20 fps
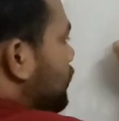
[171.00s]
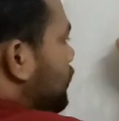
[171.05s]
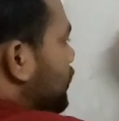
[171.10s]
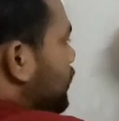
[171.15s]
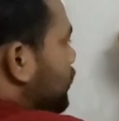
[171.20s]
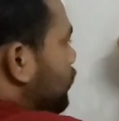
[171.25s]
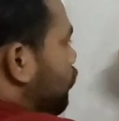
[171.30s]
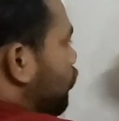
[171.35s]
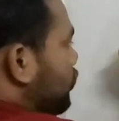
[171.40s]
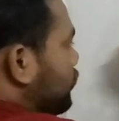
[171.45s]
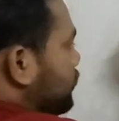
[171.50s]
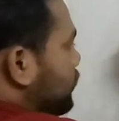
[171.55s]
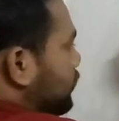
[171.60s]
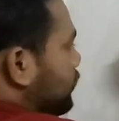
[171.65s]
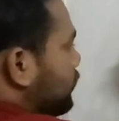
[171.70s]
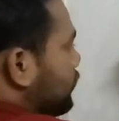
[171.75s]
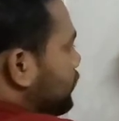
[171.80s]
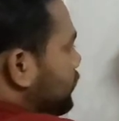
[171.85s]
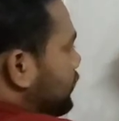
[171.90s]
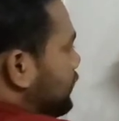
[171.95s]
in the
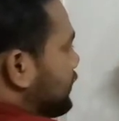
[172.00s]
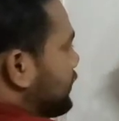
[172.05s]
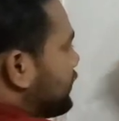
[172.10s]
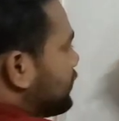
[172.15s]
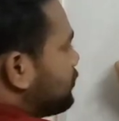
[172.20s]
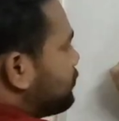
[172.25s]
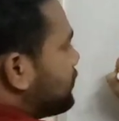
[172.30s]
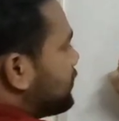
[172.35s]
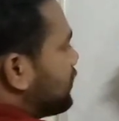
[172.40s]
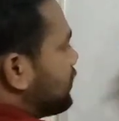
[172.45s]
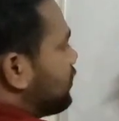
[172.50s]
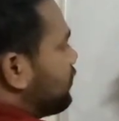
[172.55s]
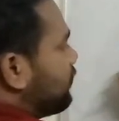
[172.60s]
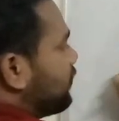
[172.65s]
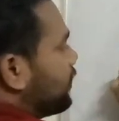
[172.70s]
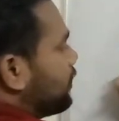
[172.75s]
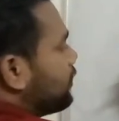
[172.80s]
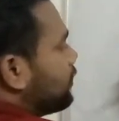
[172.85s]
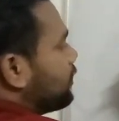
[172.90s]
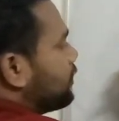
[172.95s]
question it has been
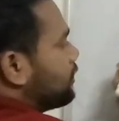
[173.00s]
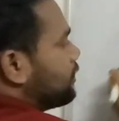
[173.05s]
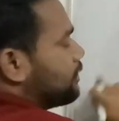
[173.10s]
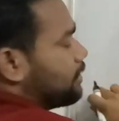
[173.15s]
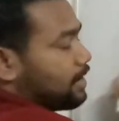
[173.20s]
given